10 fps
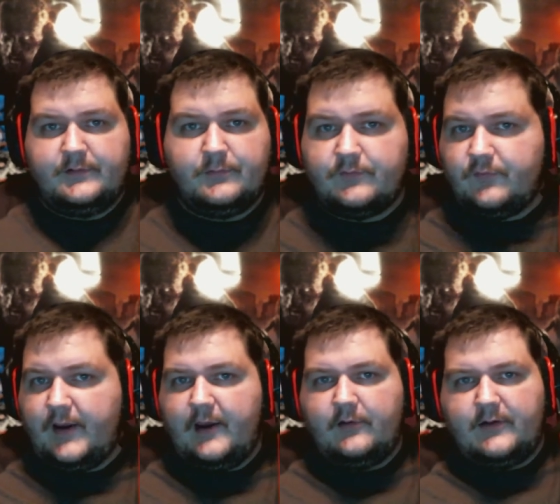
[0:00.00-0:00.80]
He worked for
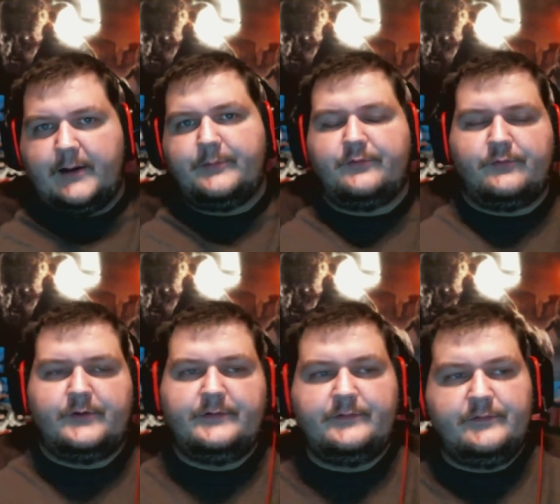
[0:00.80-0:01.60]
HAL
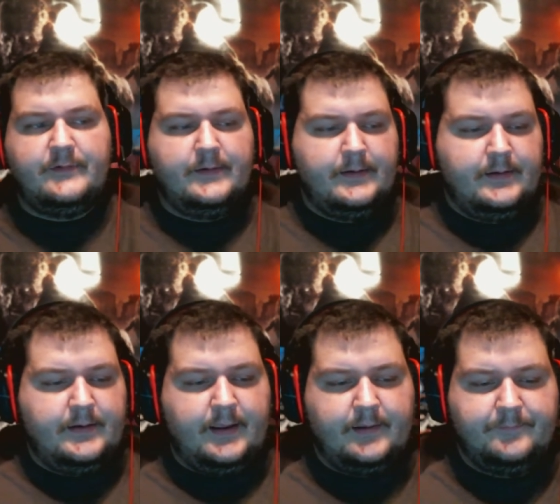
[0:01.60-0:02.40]
Laboratories,
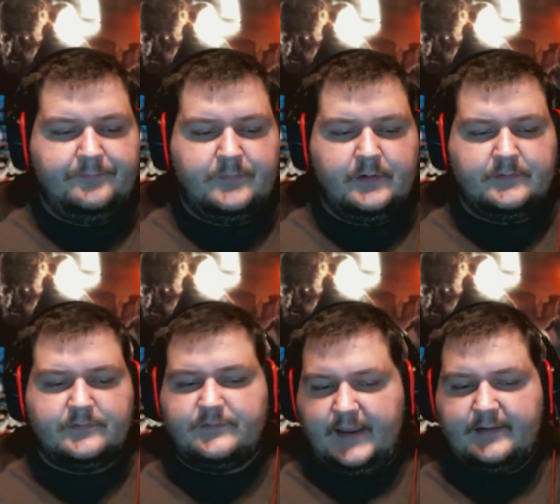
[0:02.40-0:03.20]
and it's
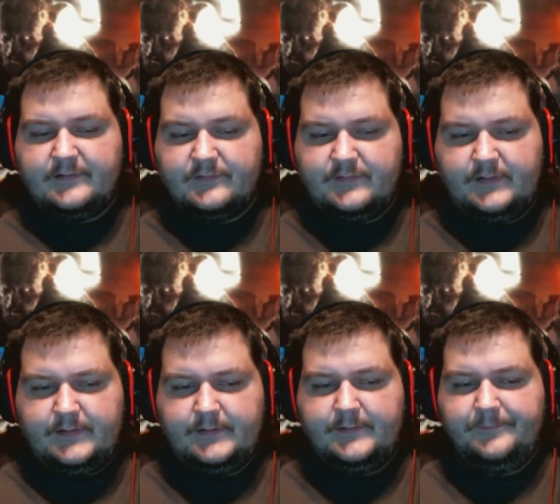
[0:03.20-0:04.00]
just sad to see